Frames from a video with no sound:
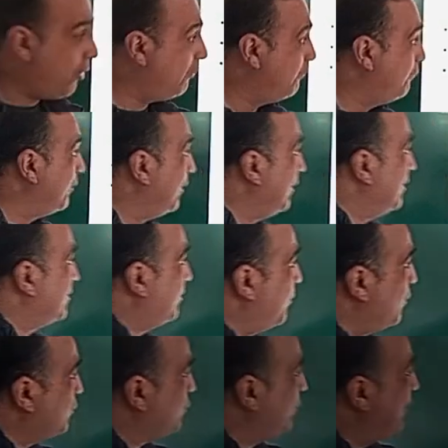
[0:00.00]
of,
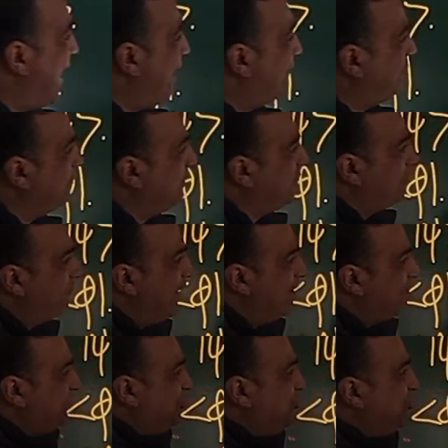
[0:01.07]
suppose we have
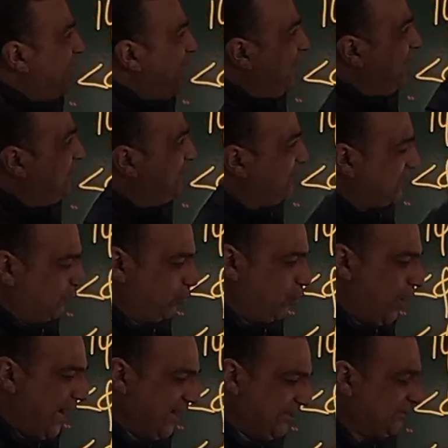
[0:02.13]
a giant
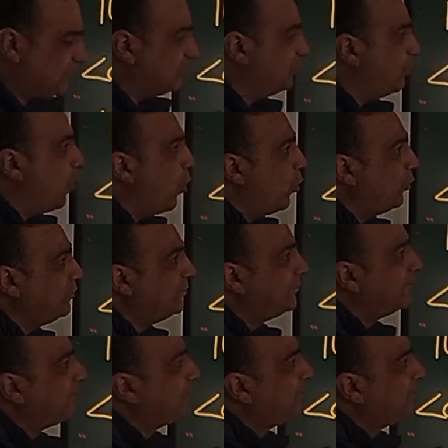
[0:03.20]
white board,